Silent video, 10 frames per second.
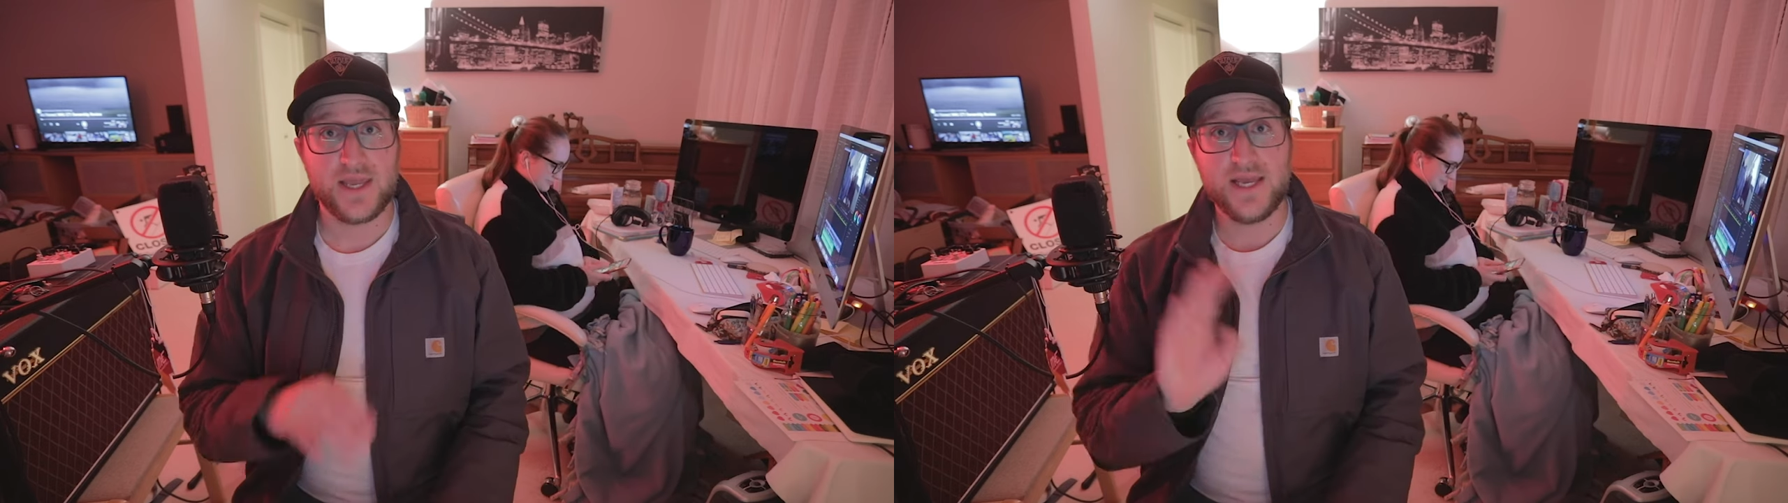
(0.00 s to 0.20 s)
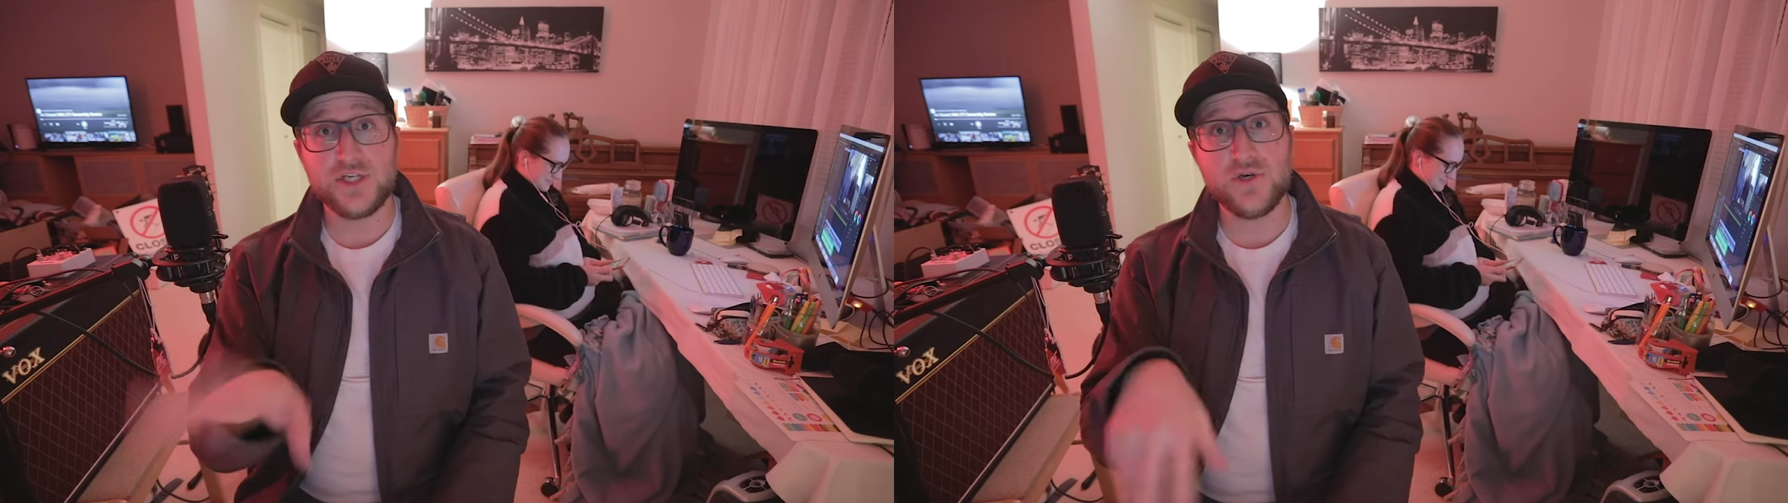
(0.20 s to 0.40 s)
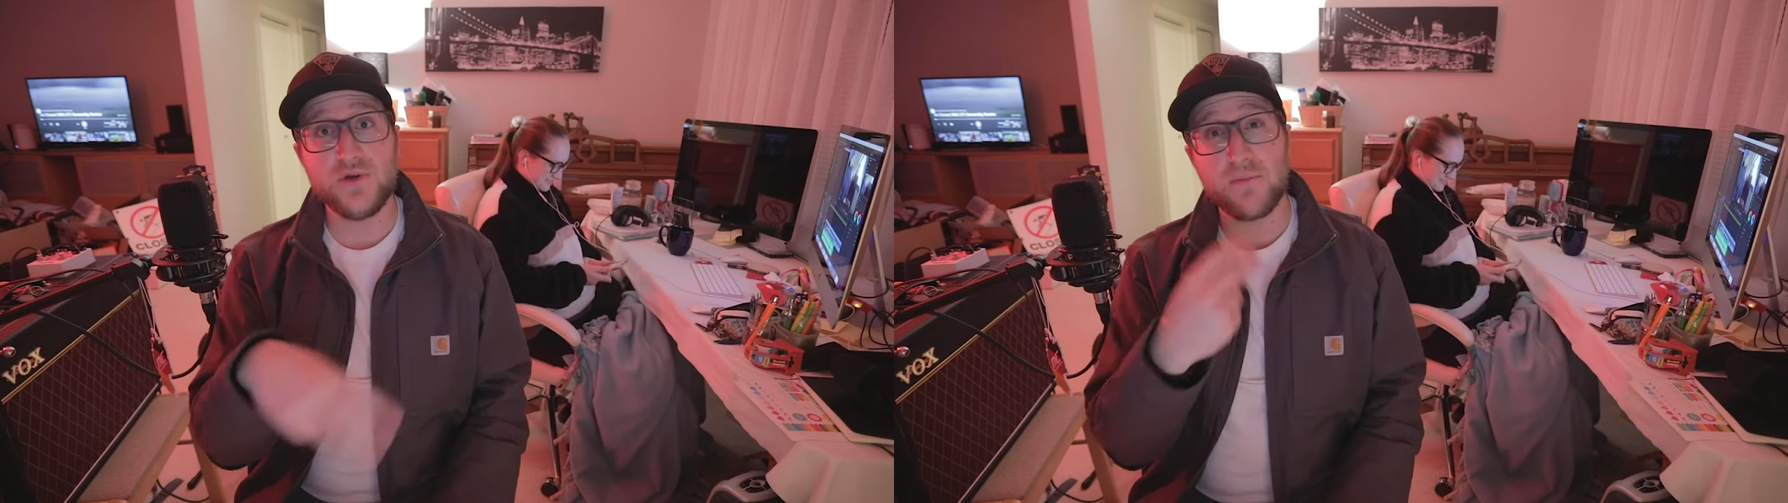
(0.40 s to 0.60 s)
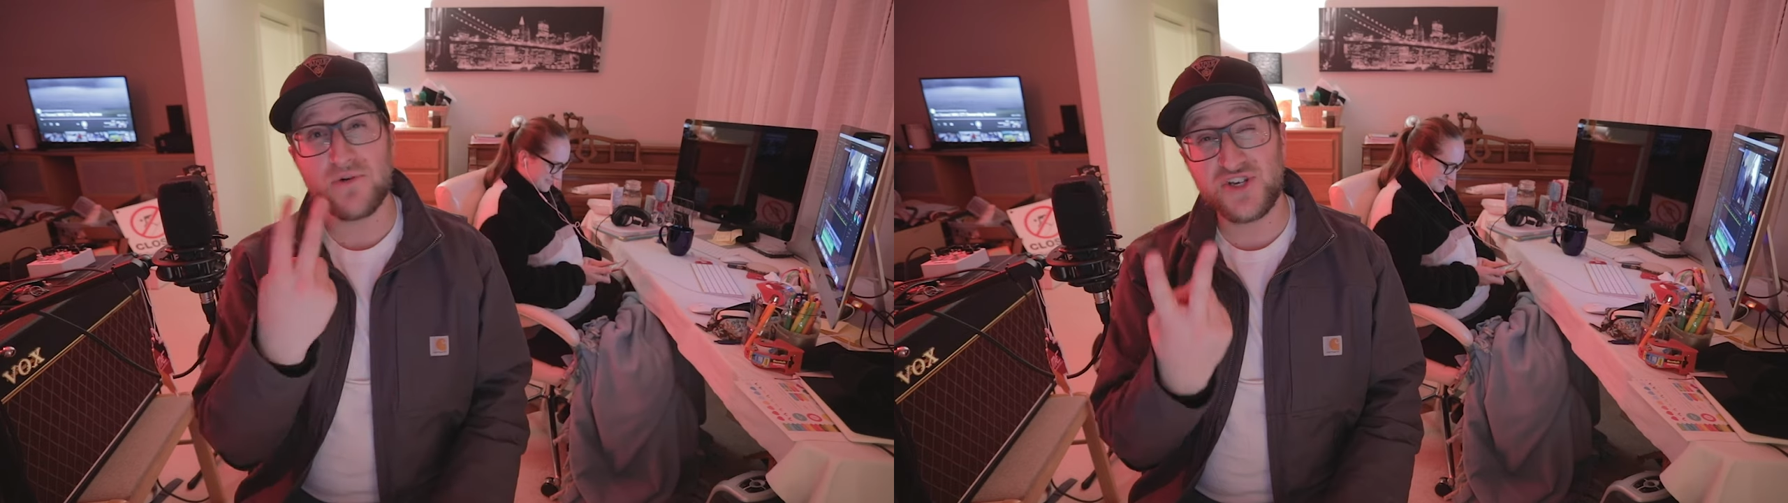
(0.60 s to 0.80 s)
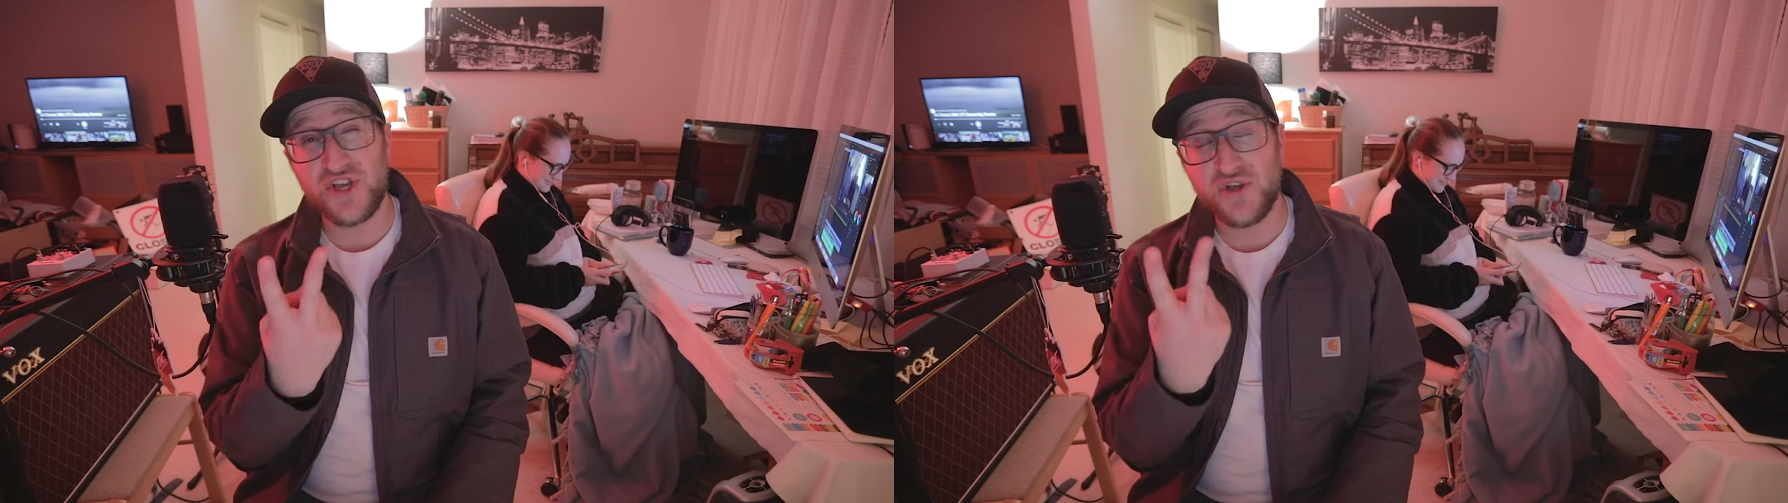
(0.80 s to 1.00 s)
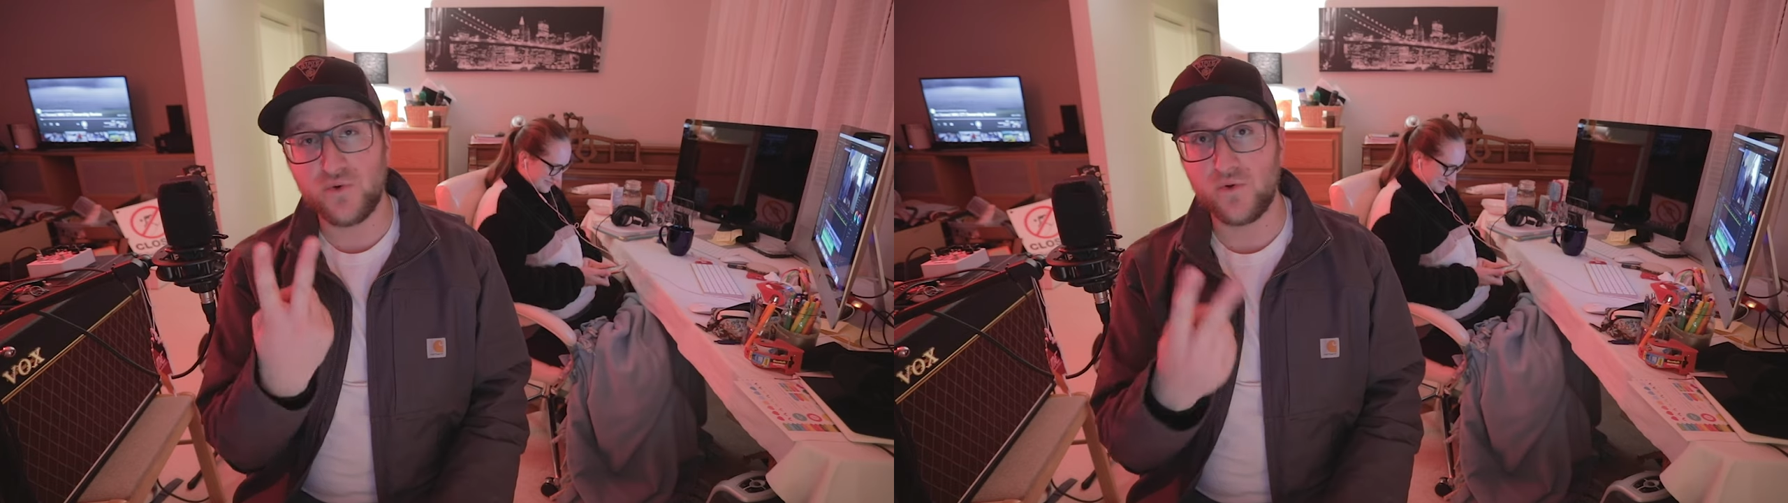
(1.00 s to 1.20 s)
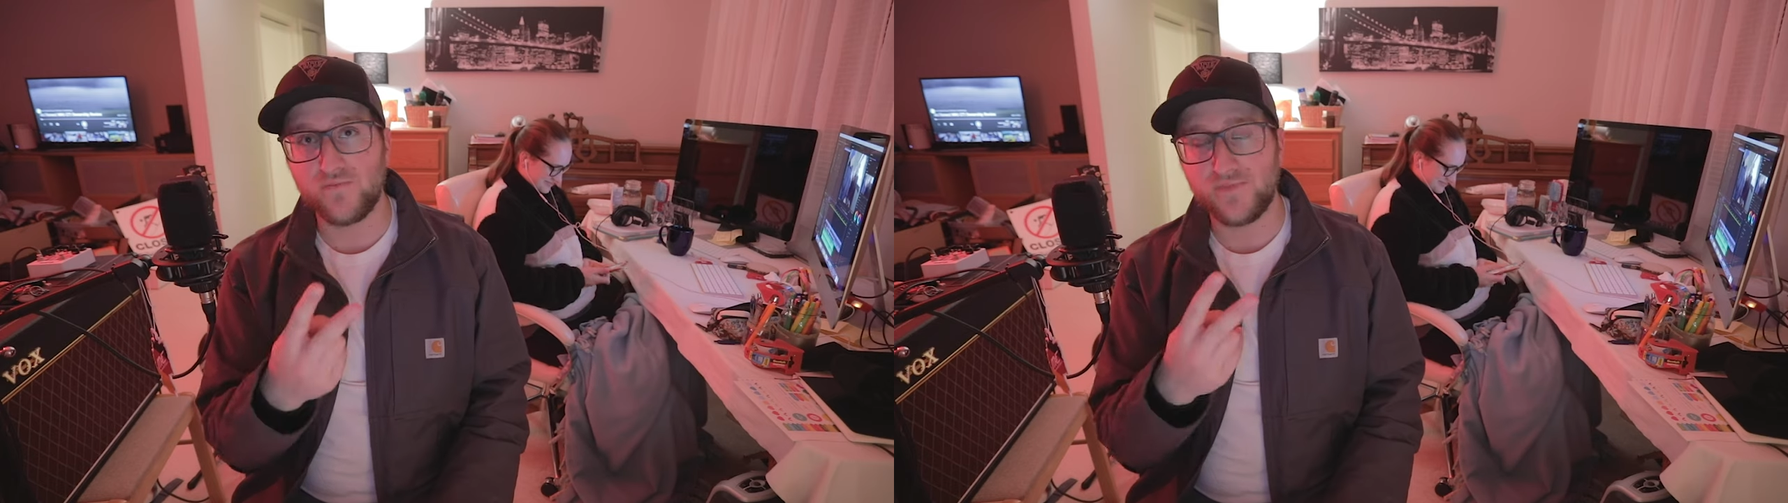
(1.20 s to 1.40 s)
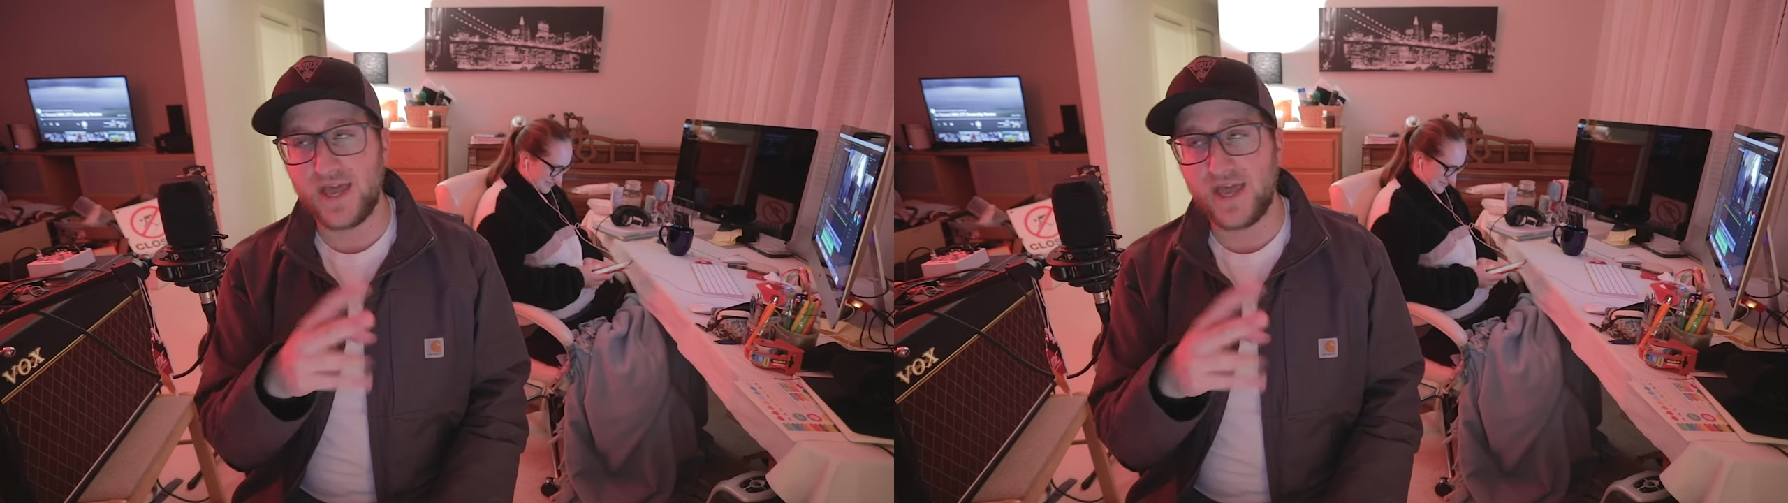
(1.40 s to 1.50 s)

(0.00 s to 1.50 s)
Issue number two, well,